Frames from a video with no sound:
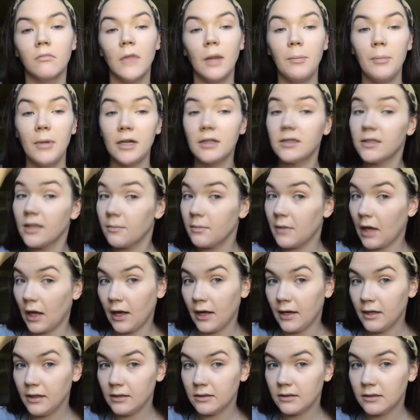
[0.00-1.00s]
that picks up
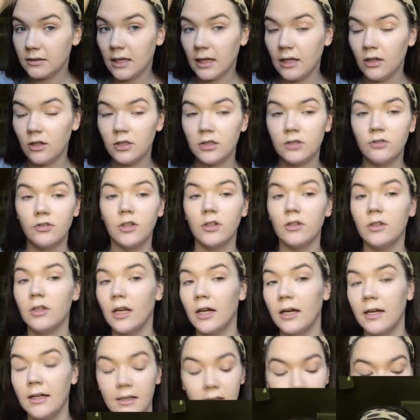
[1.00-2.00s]
nice. That looks real
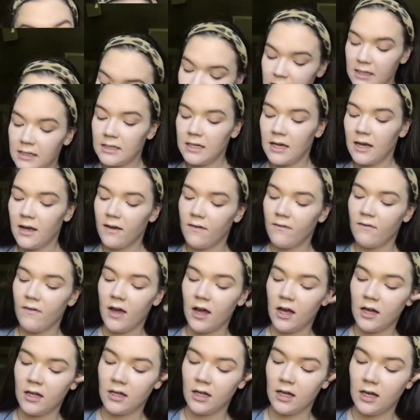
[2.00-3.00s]
nice. Is this
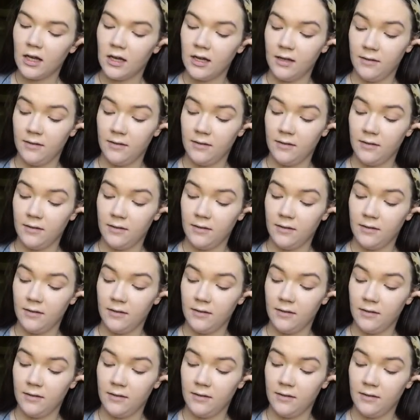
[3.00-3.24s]
Havana,